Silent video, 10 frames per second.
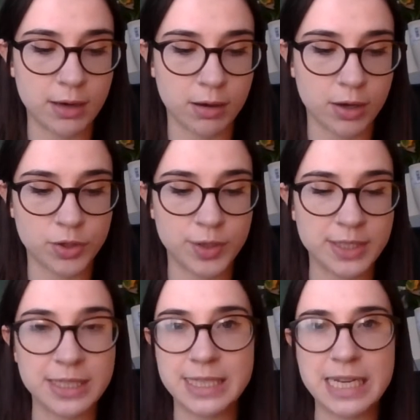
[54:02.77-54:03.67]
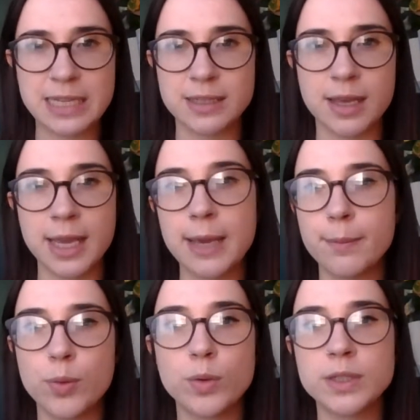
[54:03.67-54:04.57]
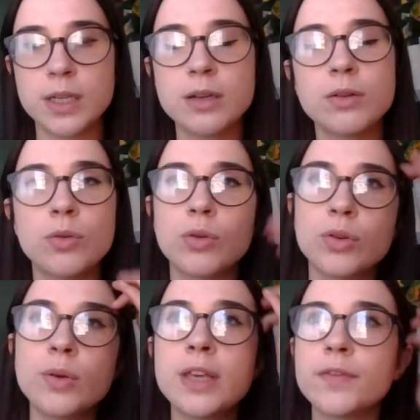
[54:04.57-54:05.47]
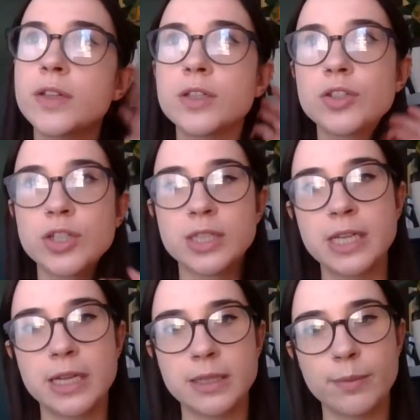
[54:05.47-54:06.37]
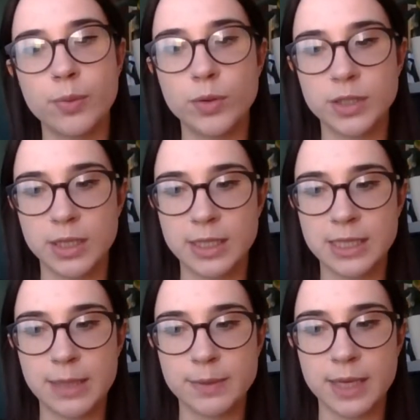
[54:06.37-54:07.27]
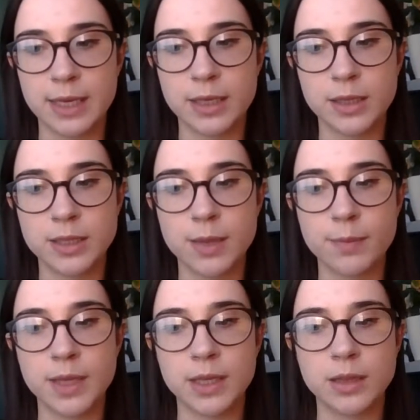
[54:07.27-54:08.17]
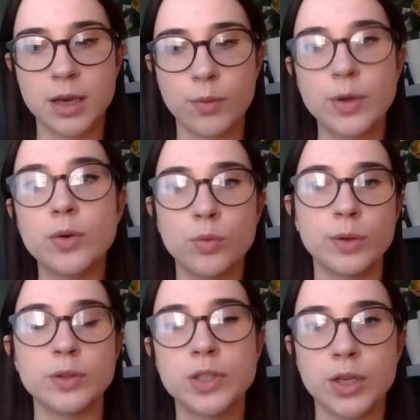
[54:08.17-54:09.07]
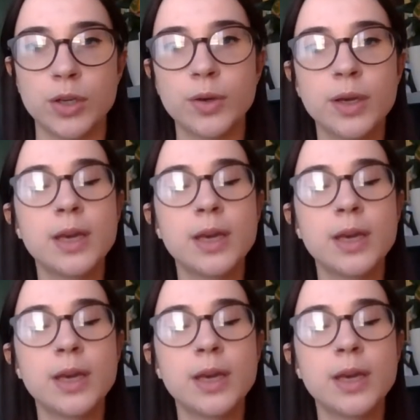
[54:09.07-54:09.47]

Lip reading: our countries is seen as like important, or not even just seen as important. It seems like something that we all will do.